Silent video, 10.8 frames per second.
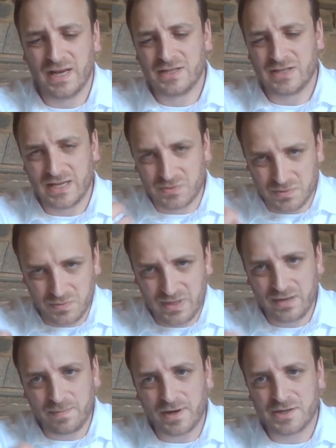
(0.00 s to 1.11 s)
So as we
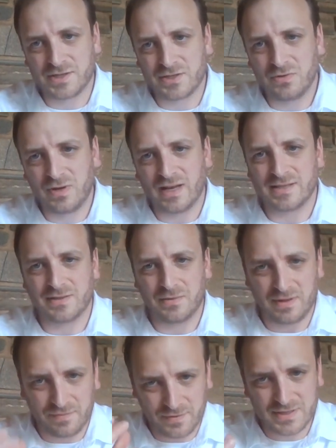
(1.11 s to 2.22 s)
read Parshas Chukas, so
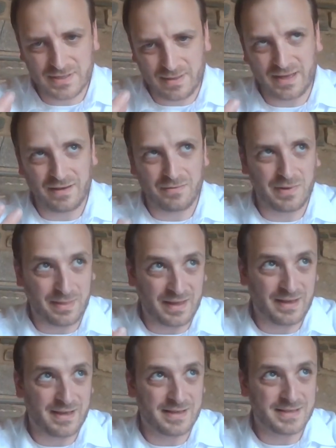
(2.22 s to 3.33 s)
the first thing we think
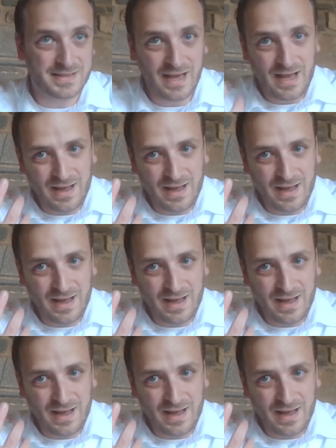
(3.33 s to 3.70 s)
is